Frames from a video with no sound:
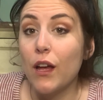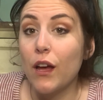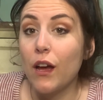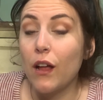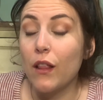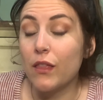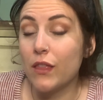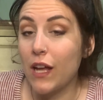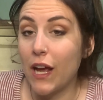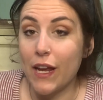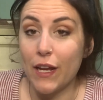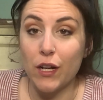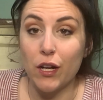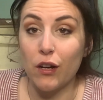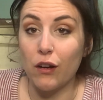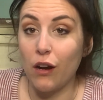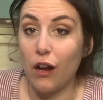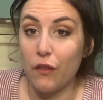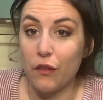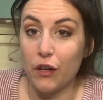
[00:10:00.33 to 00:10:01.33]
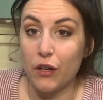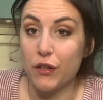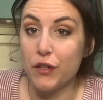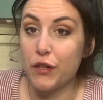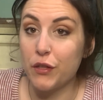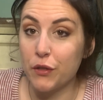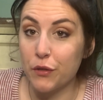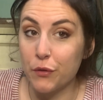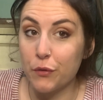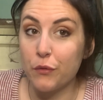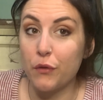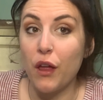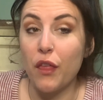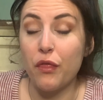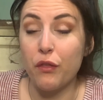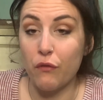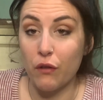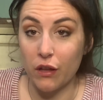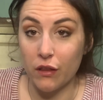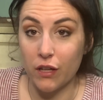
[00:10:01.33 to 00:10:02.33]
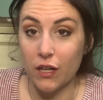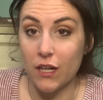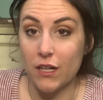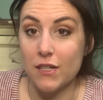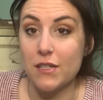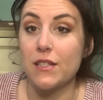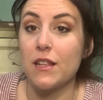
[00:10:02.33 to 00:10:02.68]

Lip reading: like her other two thrillers